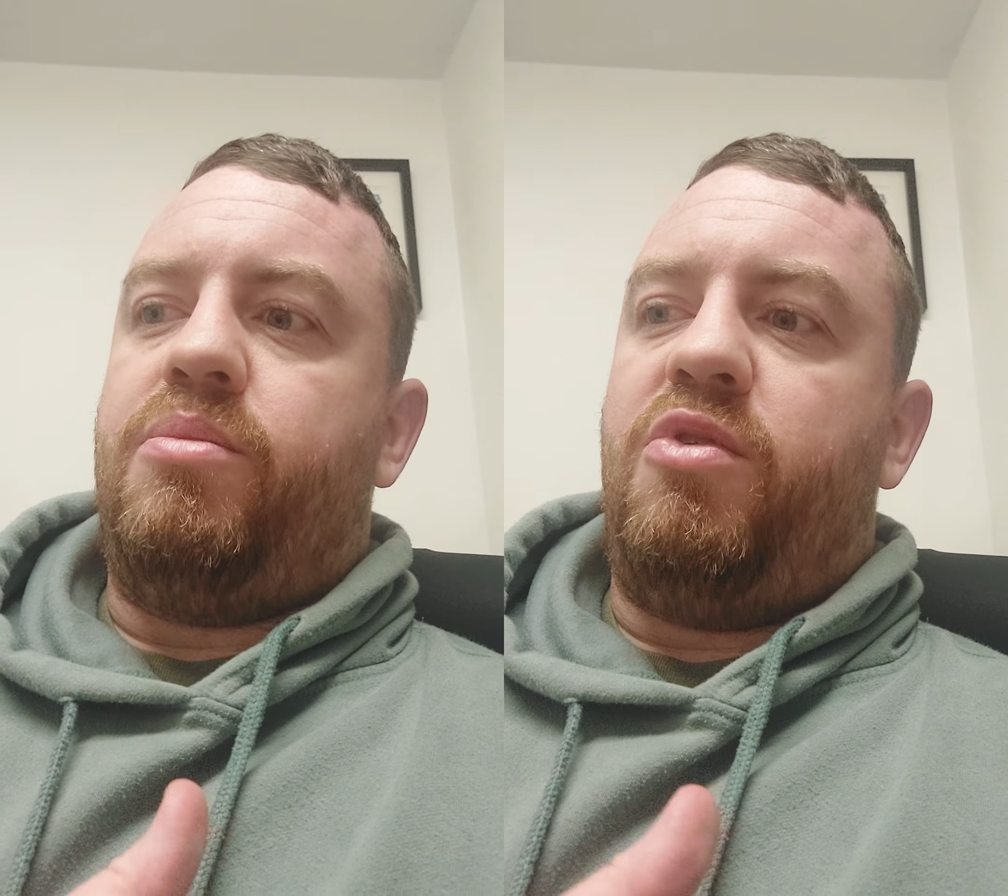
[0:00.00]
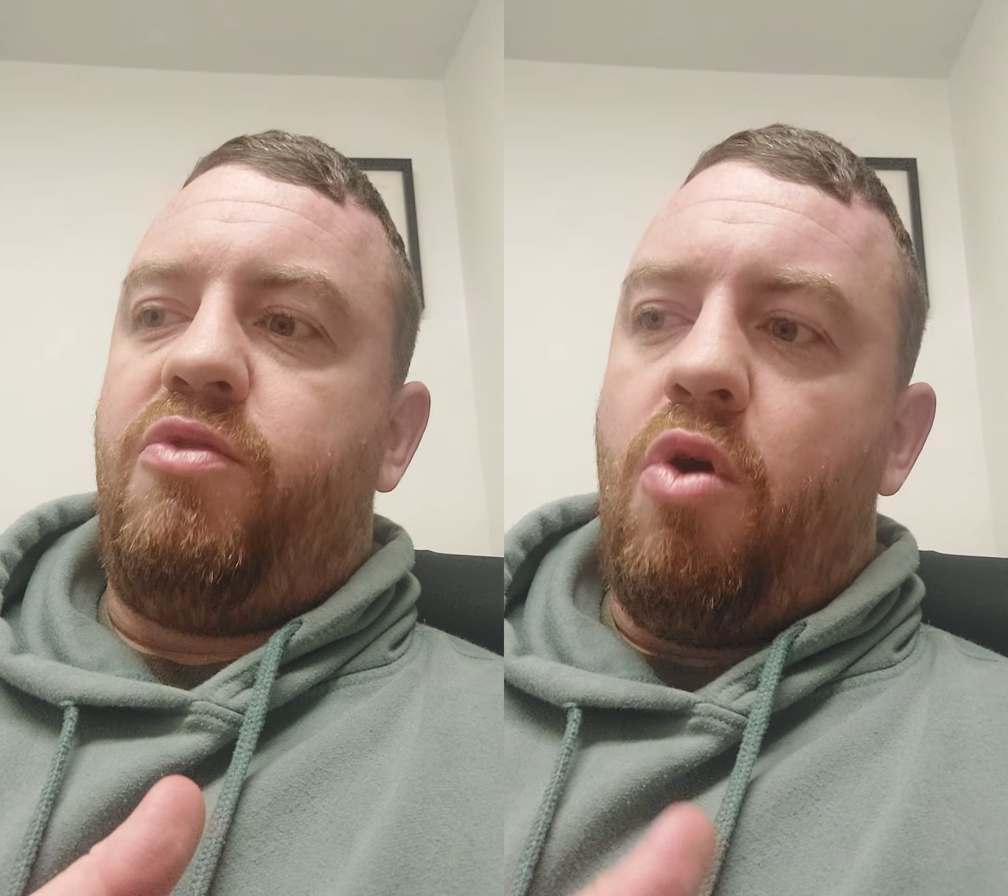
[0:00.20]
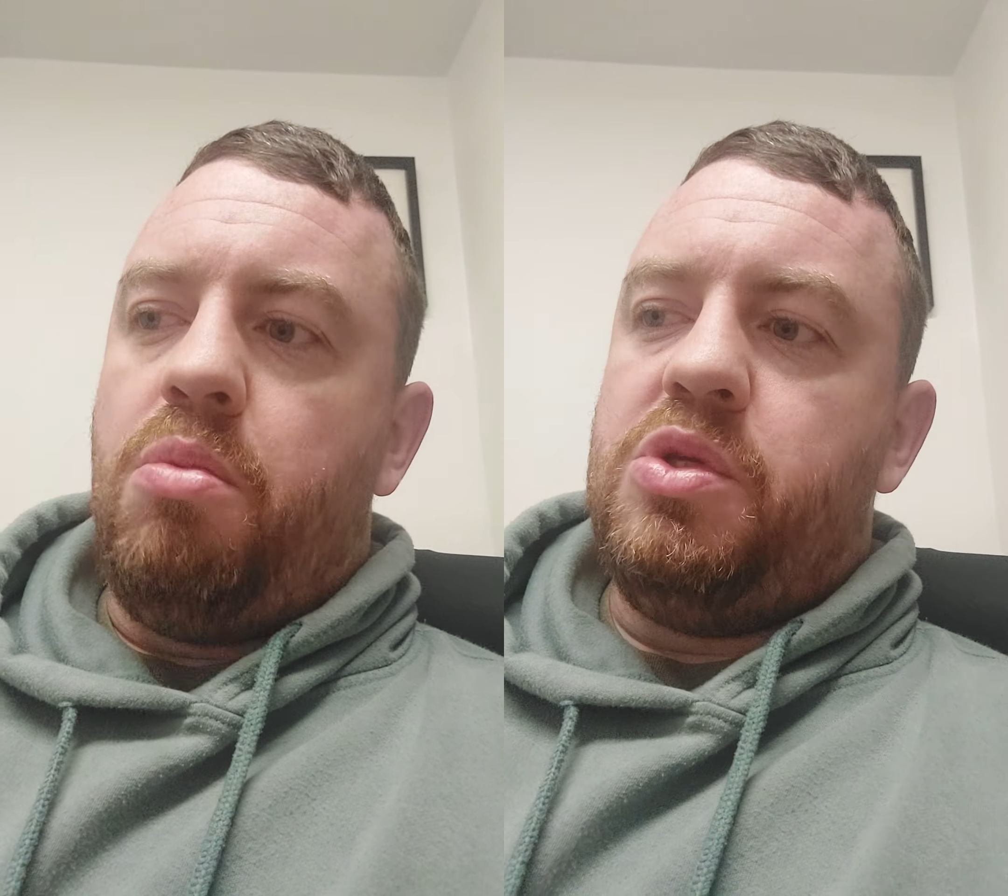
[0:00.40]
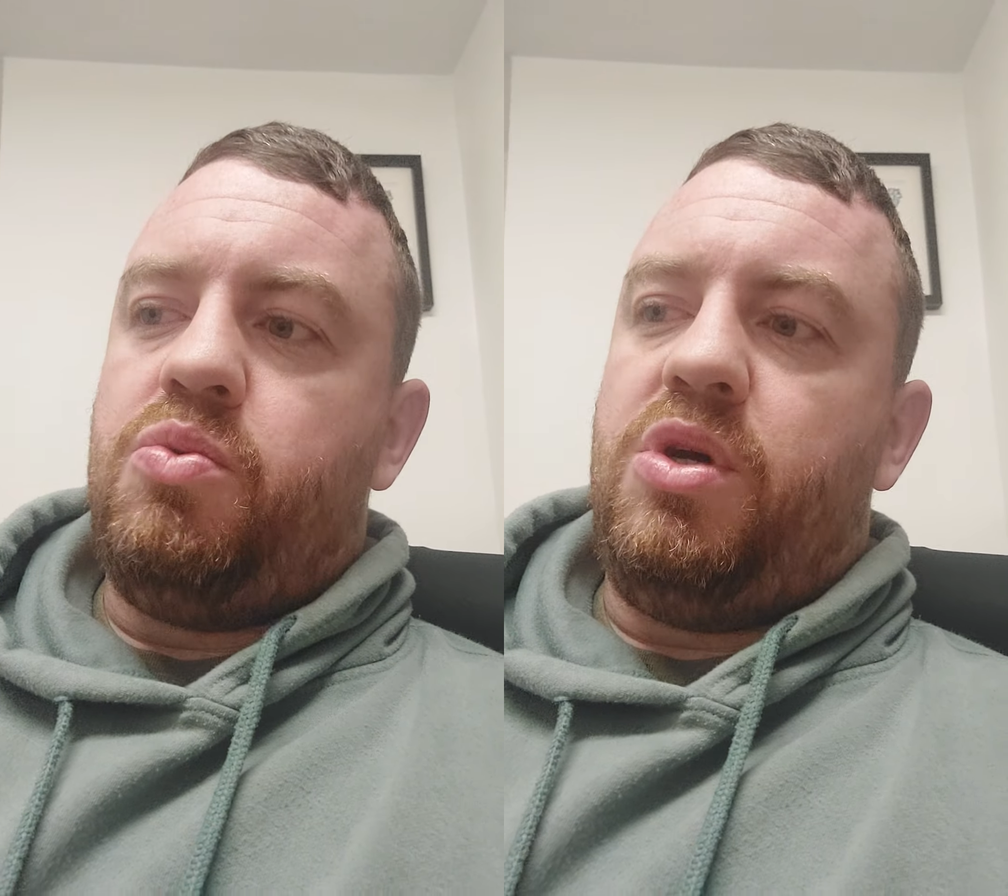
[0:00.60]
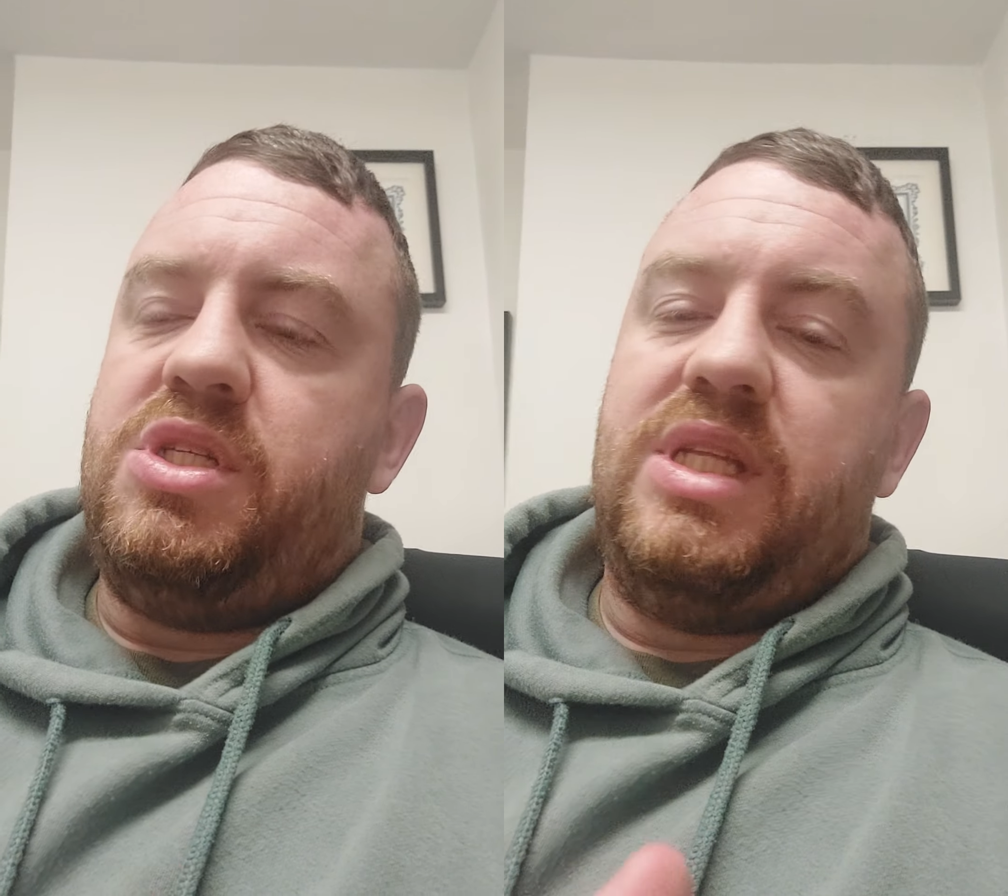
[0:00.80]
performance
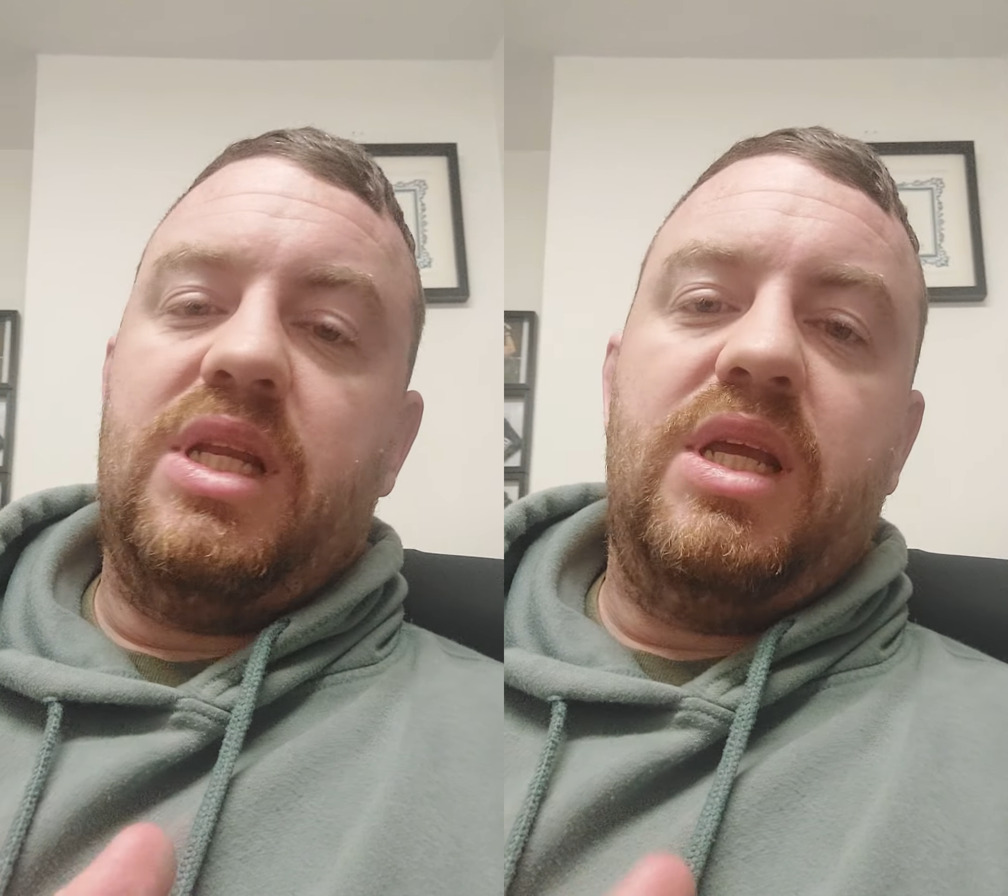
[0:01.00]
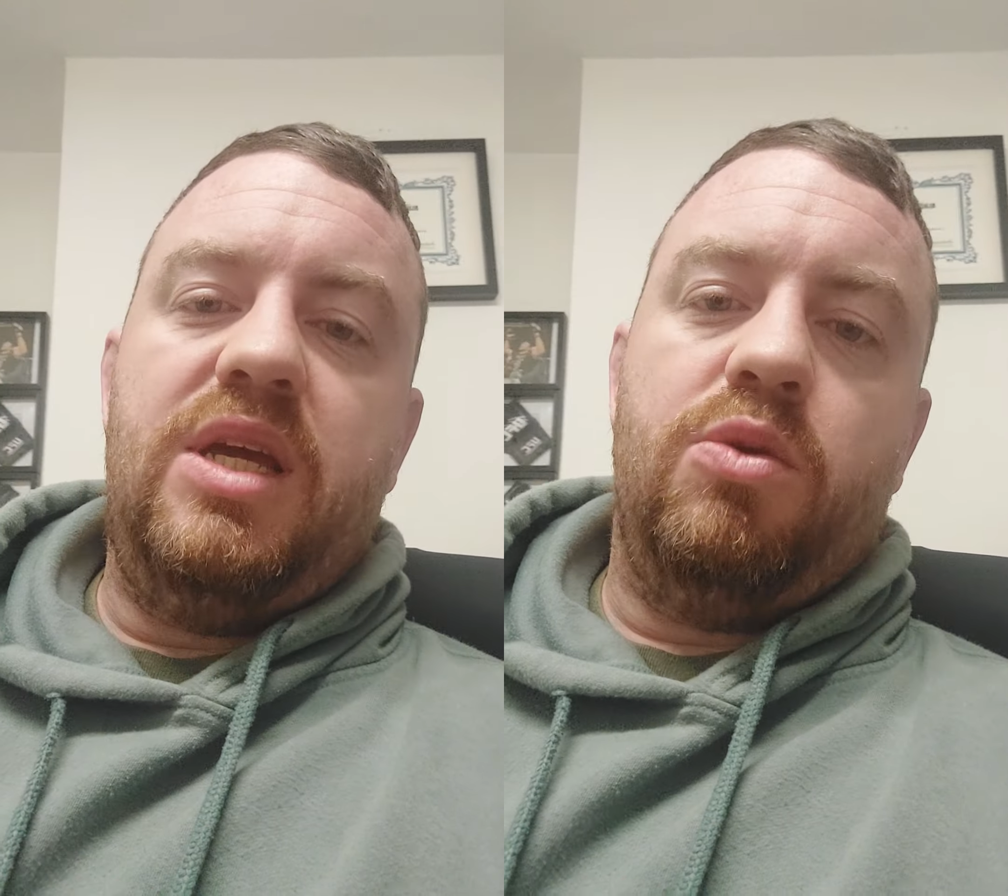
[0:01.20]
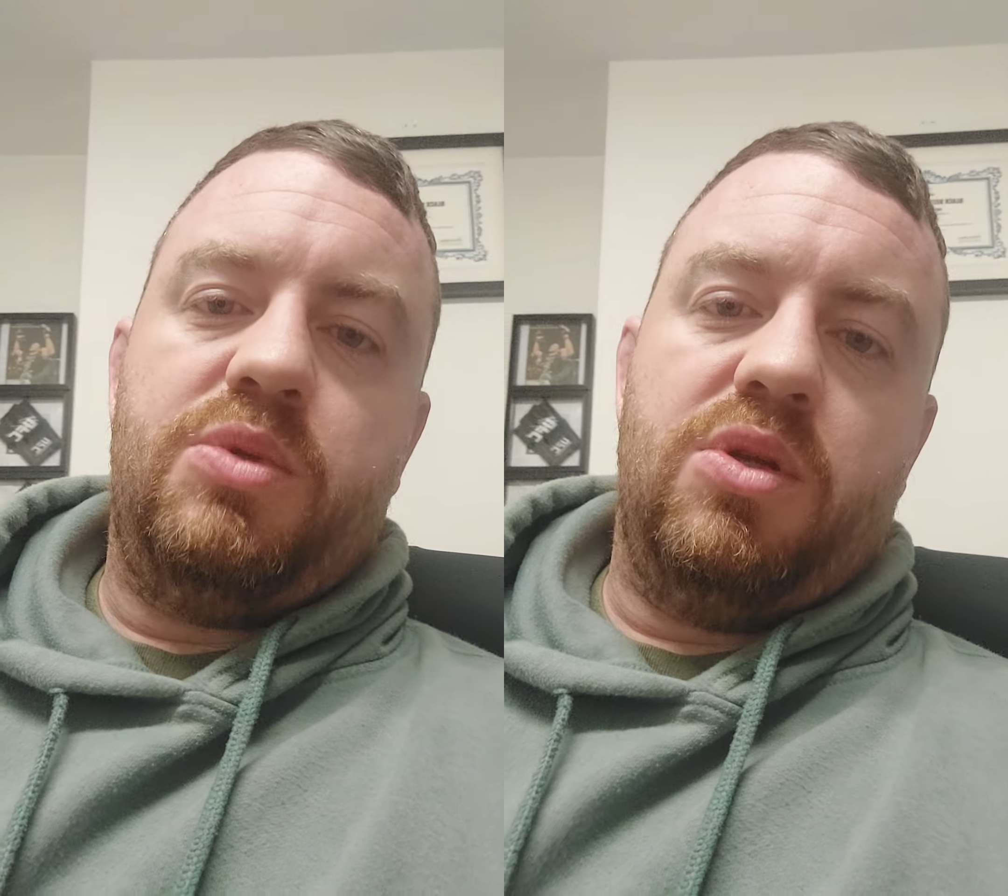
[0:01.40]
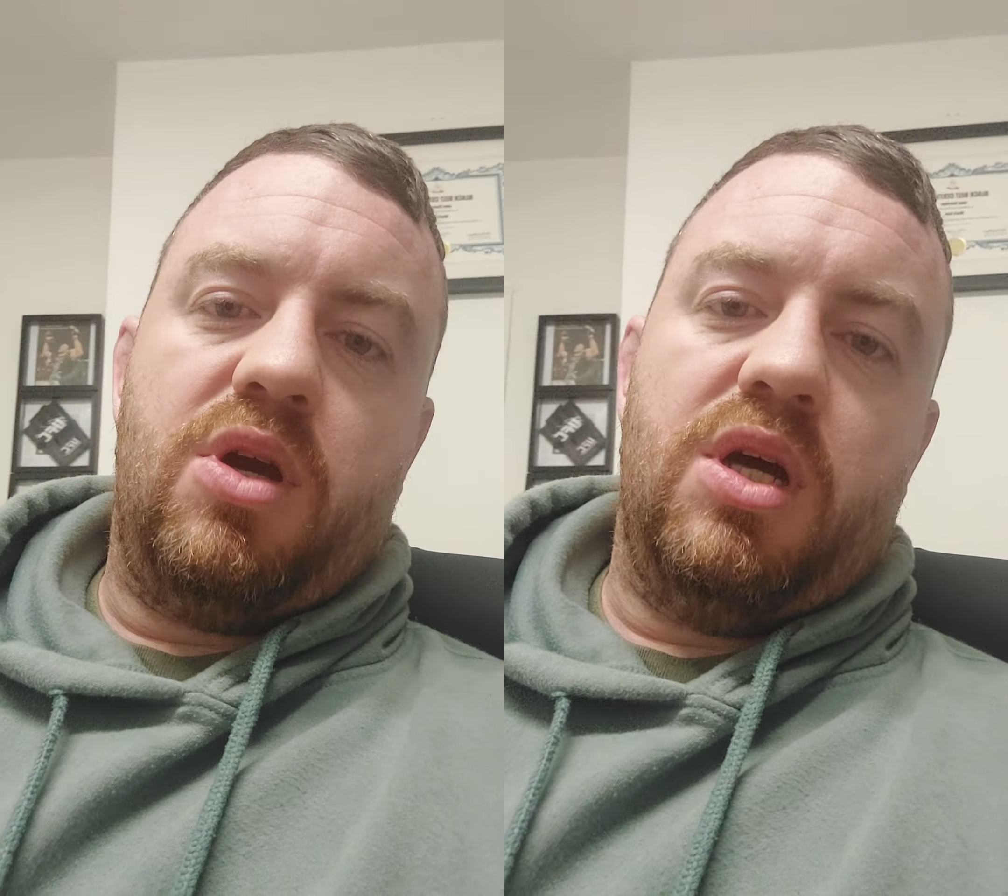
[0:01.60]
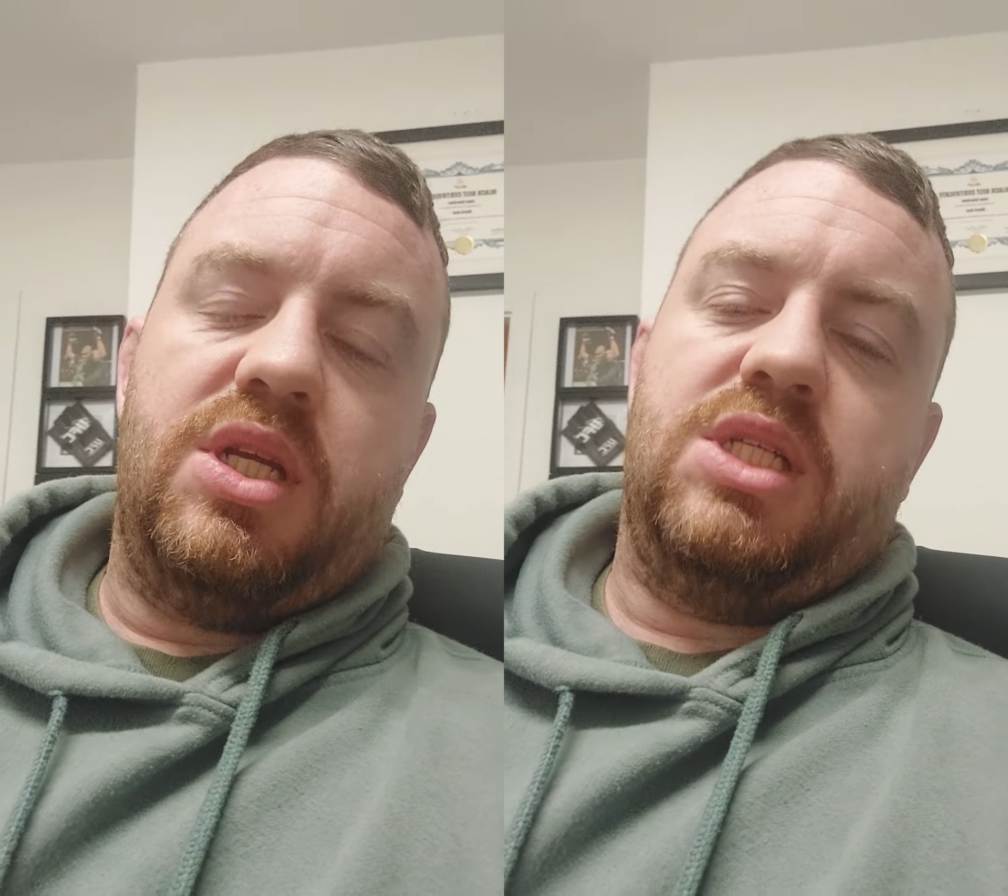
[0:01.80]
wise in the lead up to the
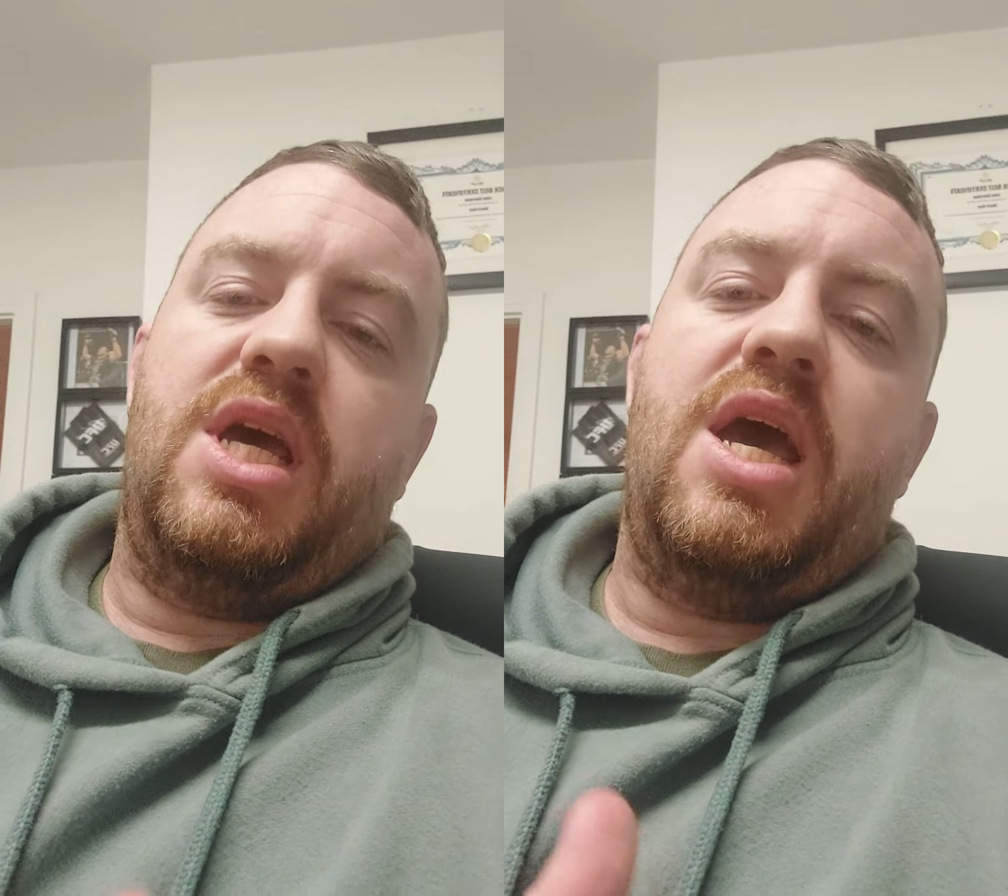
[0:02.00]
contest,